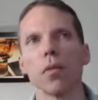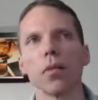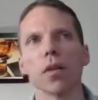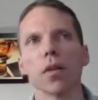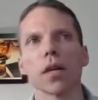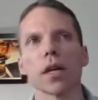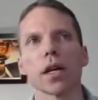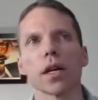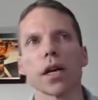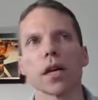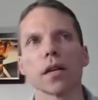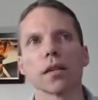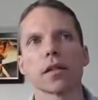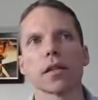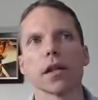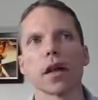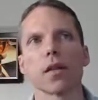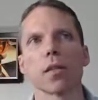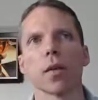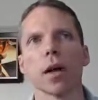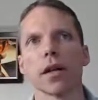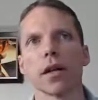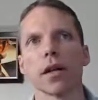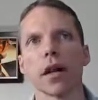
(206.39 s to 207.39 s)
who are not
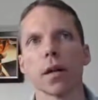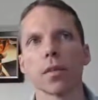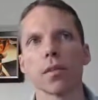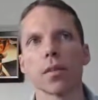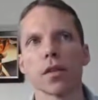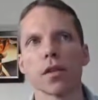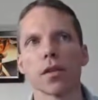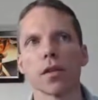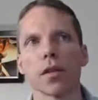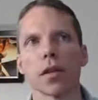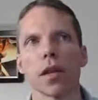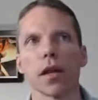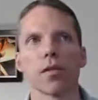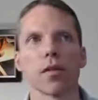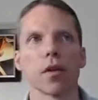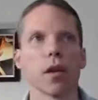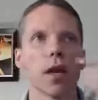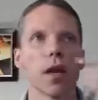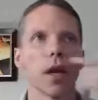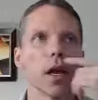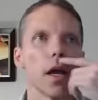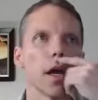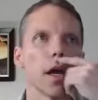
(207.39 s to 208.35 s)
anti-white up to this level.